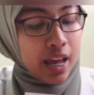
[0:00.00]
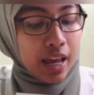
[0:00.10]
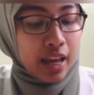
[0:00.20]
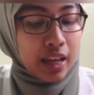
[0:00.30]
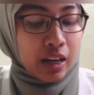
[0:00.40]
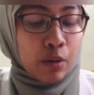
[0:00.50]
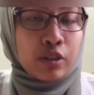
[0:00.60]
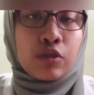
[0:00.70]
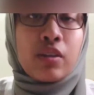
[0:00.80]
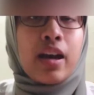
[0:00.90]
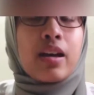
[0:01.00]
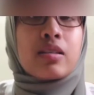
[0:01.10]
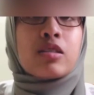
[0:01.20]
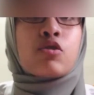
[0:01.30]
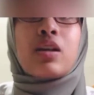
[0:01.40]
And our tooth
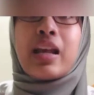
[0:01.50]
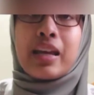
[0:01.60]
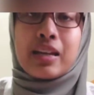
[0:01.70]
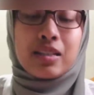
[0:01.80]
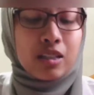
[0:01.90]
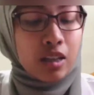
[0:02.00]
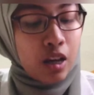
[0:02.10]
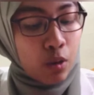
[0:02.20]
has three layers,